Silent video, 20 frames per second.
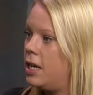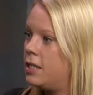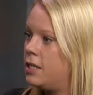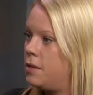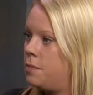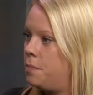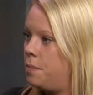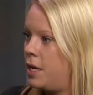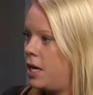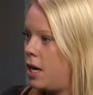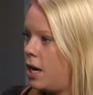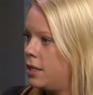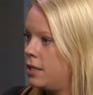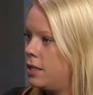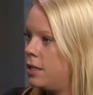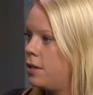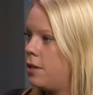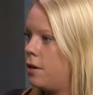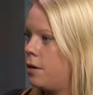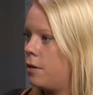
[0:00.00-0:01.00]
It's
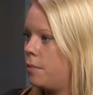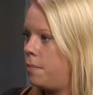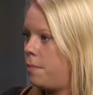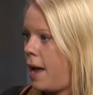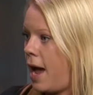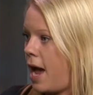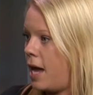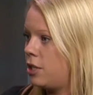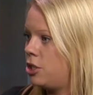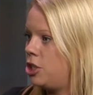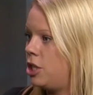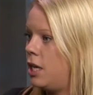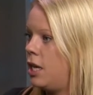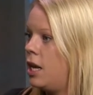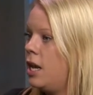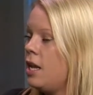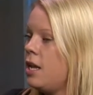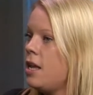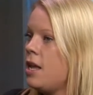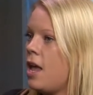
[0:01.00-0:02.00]
because of their
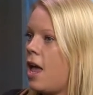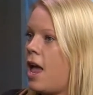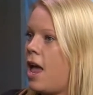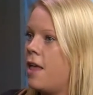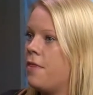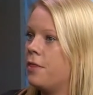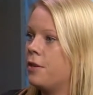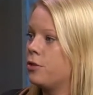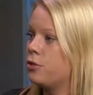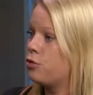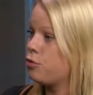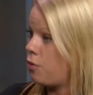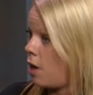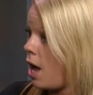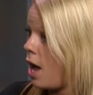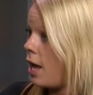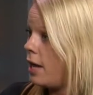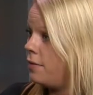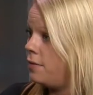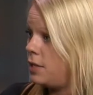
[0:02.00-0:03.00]
passion and their
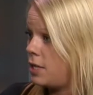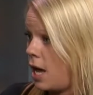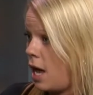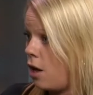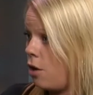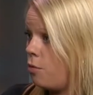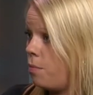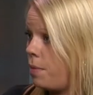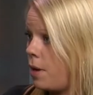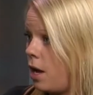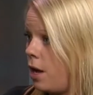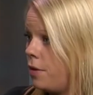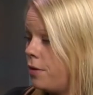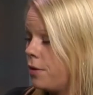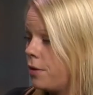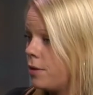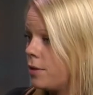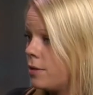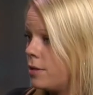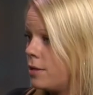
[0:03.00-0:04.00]
drive to help
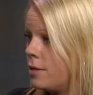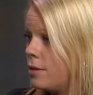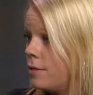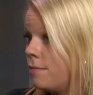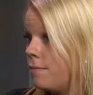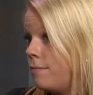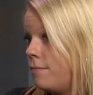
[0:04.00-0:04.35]
others